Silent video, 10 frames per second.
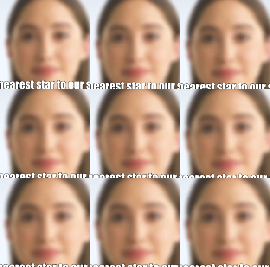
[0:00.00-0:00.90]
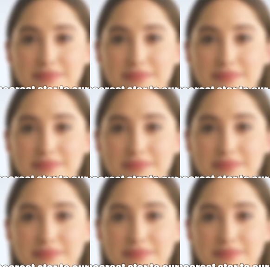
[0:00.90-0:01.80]

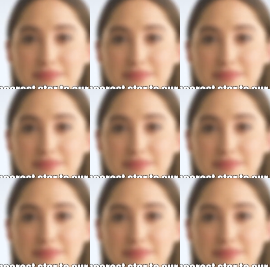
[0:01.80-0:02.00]
[no speech]